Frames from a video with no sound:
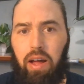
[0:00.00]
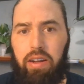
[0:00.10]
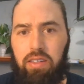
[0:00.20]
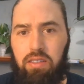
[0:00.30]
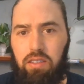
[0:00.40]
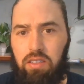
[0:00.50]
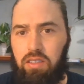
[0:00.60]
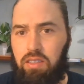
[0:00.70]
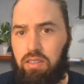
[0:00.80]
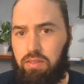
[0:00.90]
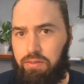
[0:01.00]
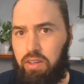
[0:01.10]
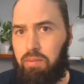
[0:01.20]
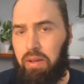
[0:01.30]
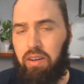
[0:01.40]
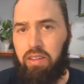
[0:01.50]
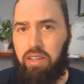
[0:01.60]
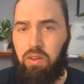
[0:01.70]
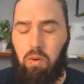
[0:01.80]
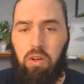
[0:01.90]
is just fundamentally
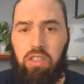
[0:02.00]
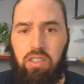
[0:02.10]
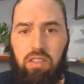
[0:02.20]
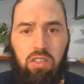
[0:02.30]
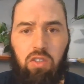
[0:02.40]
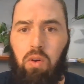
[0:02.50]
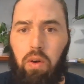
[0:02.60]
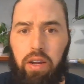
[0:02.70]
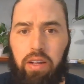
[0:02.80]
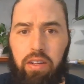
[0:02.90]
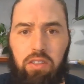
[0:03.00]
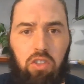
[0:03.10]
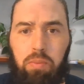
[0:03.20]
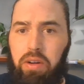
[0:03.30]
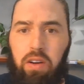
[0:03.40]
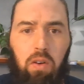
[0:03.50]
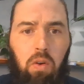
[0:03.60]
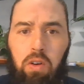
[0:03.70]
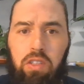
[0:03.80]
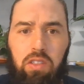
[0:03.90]
an origin story, a superhero
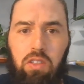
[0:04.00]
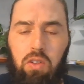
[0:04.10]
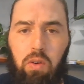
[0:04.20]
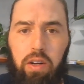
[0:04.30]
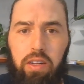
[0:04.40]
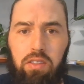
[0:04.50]
origin story.